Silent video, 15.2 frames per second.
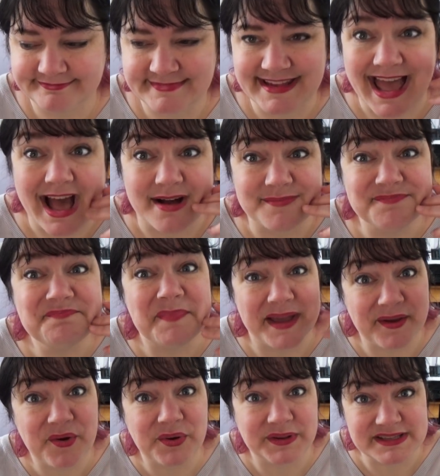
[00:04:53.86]
yeah,
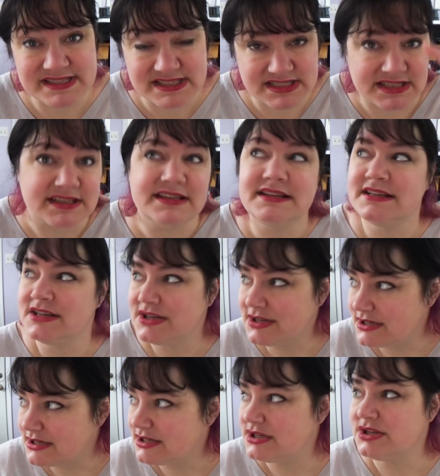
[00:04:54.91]
my goal is to
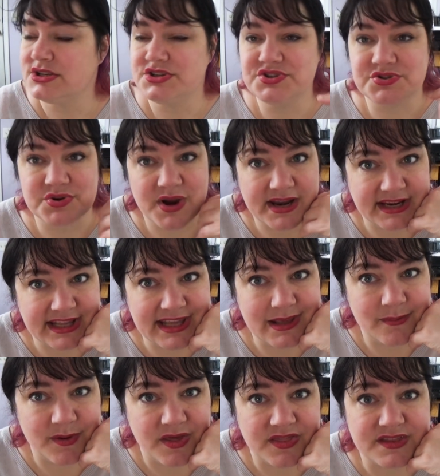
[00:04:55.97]
try to
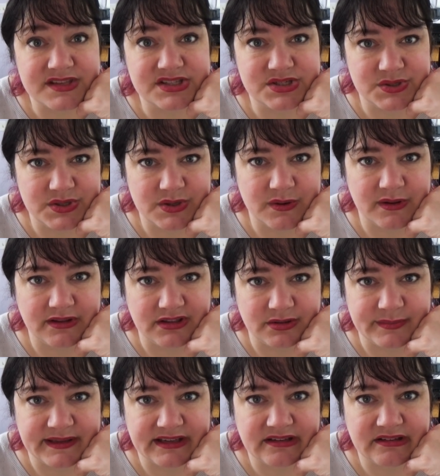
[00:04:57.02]
keep the studio a
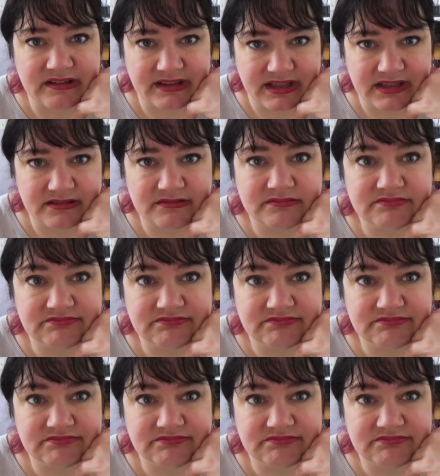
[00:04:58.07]
little bit clean.